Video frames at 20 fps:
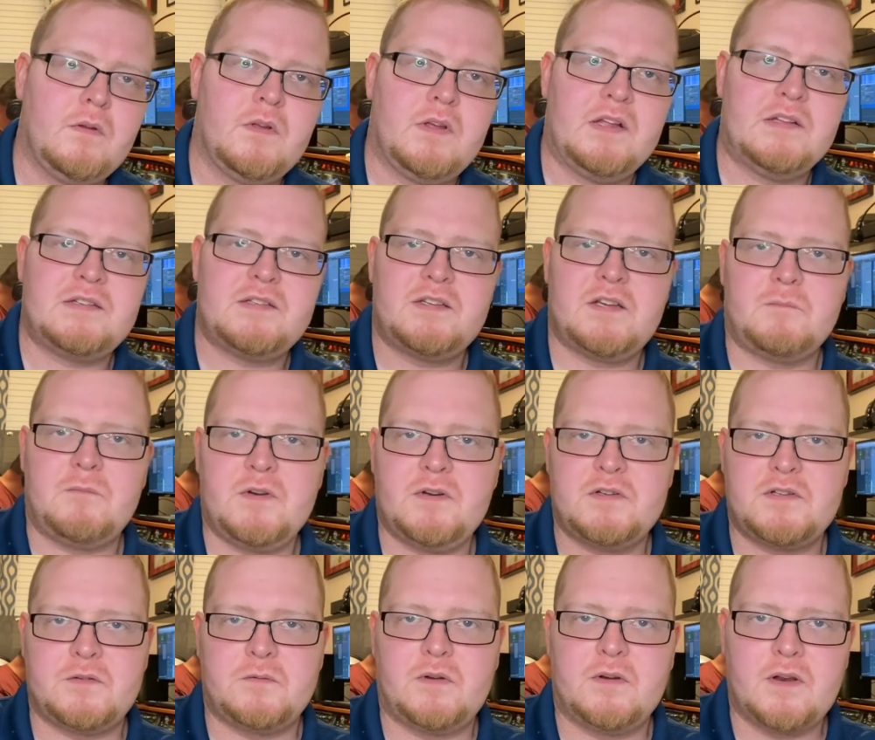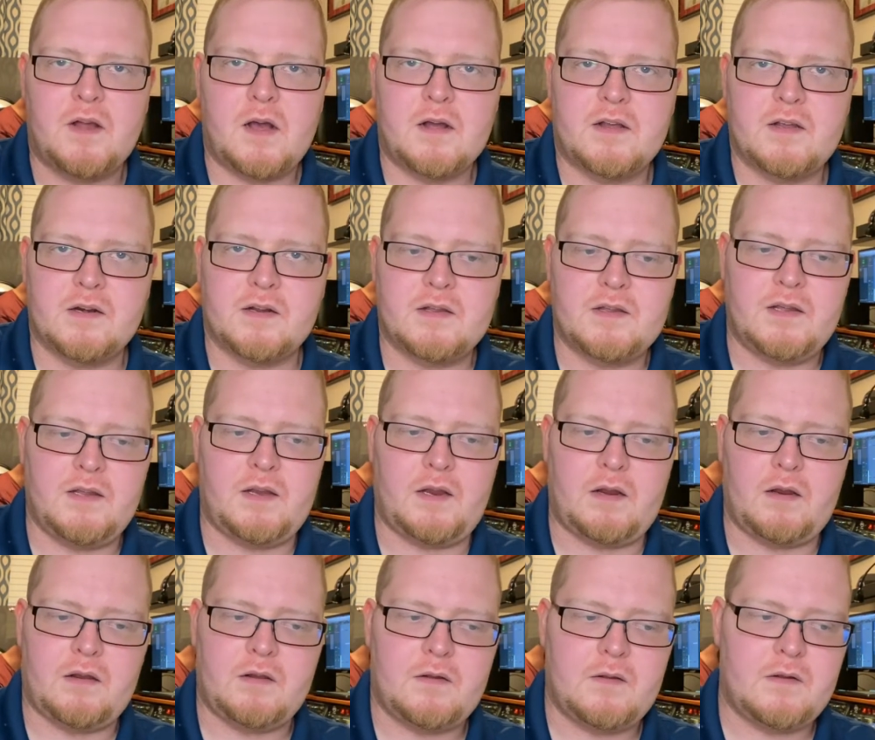It's similar to a lock and a
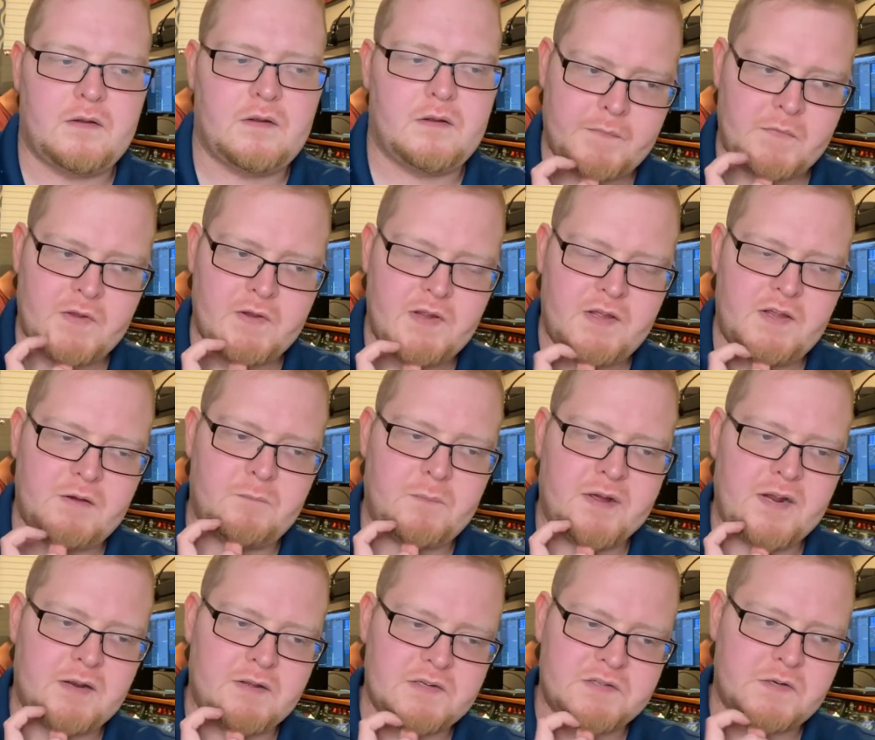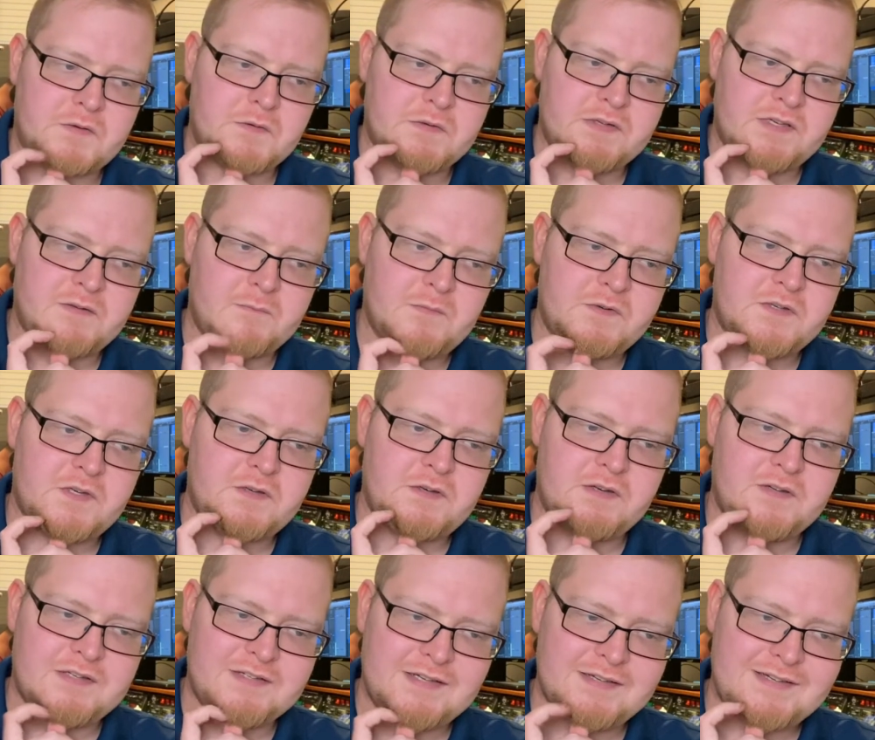key. In biological
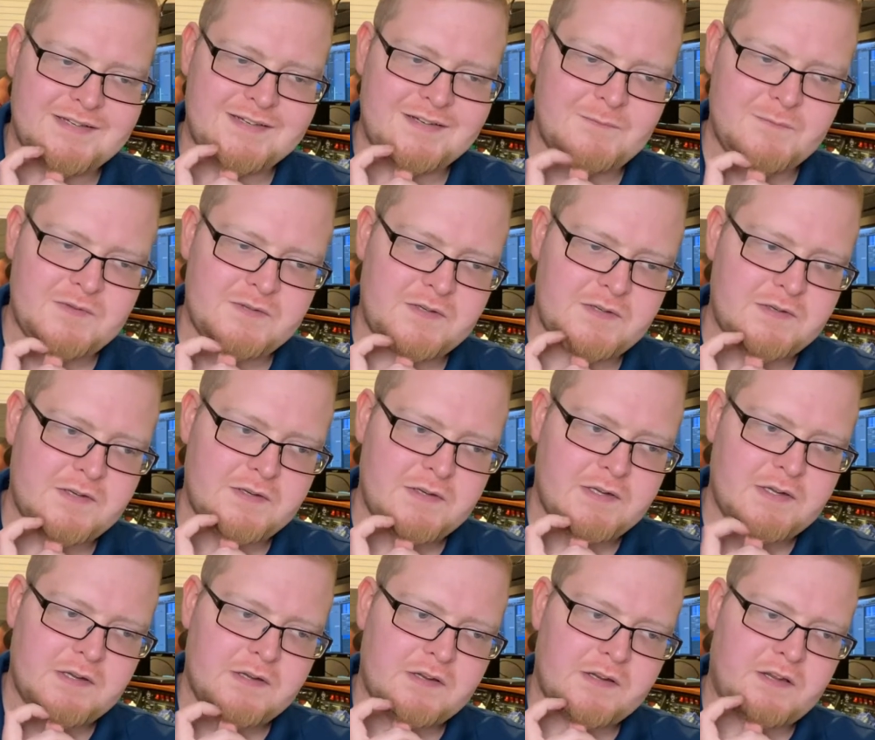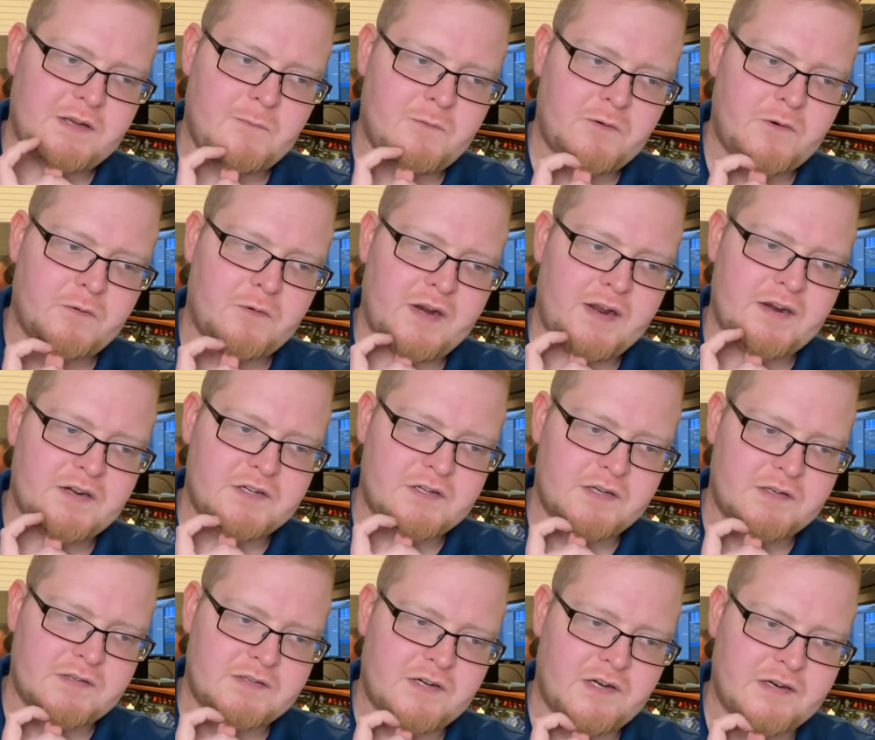systems, chemical
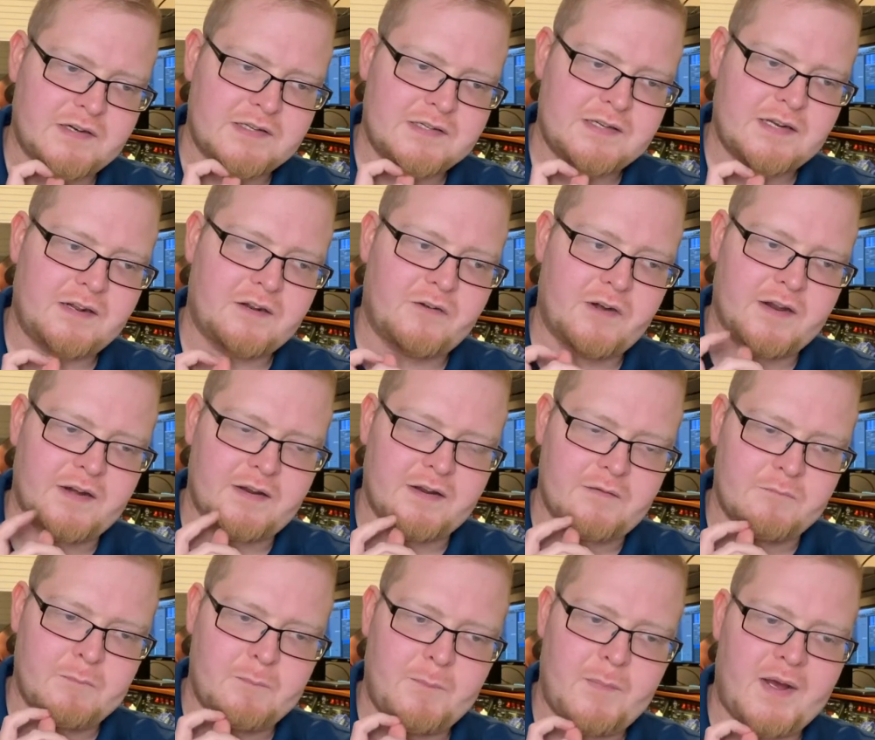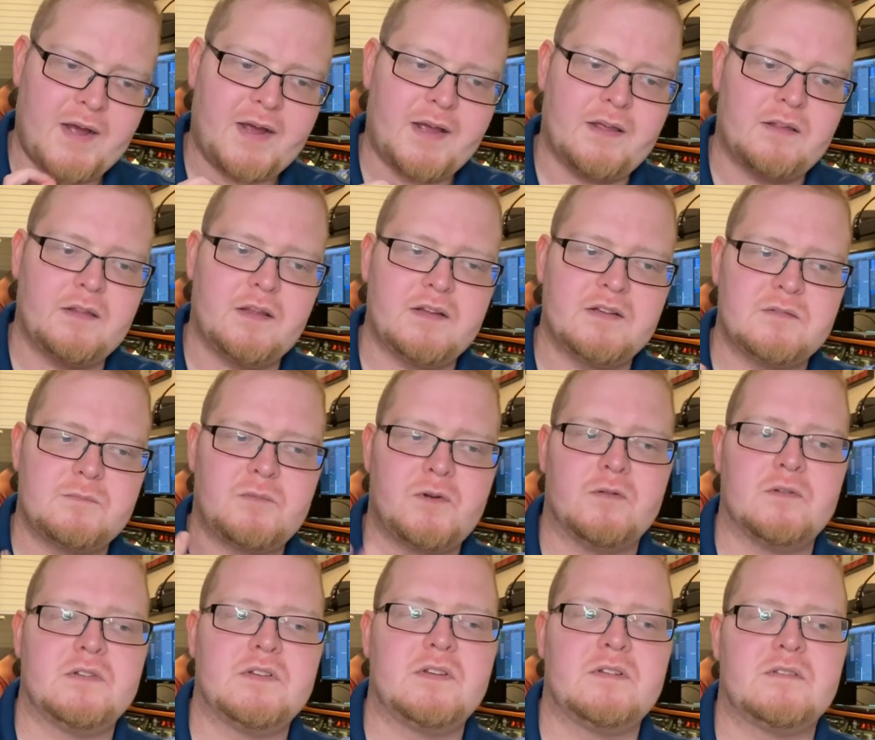reactions are accelerated by these
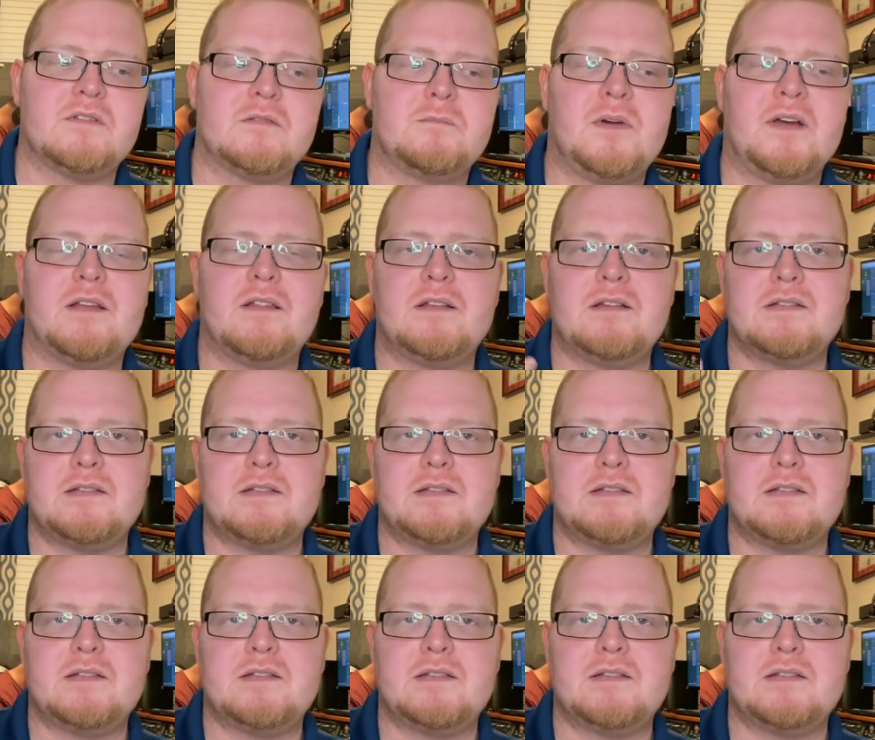proteins, by these